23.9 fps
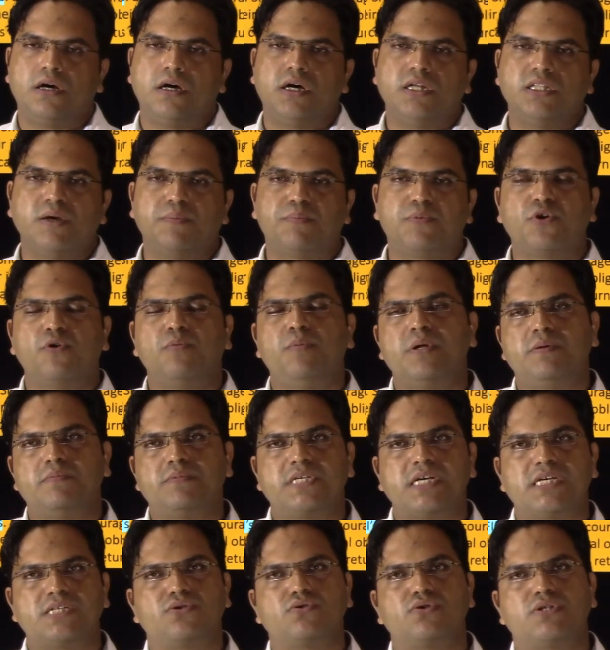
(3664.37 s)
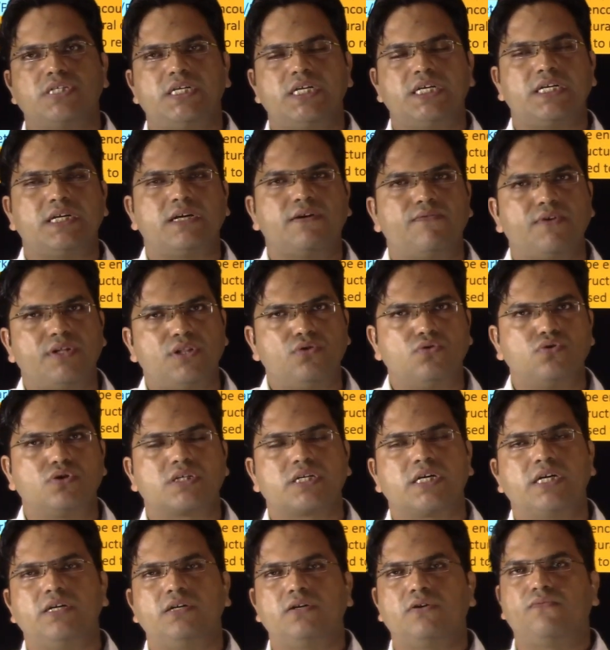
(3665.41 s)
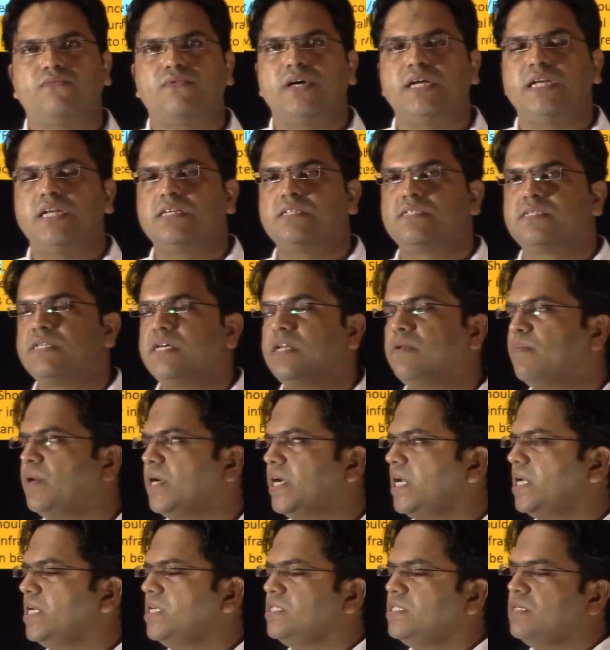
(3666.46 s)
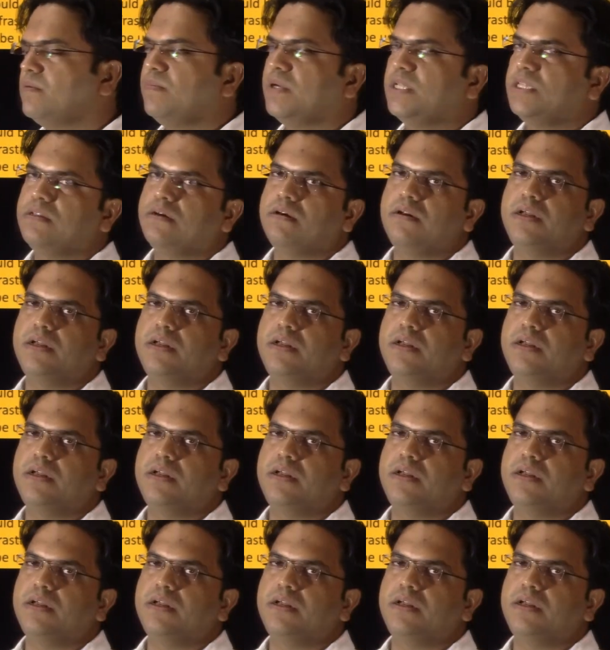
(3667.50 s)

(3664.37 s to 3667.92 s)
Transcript: the problems associated with those kind of financial mechanism and the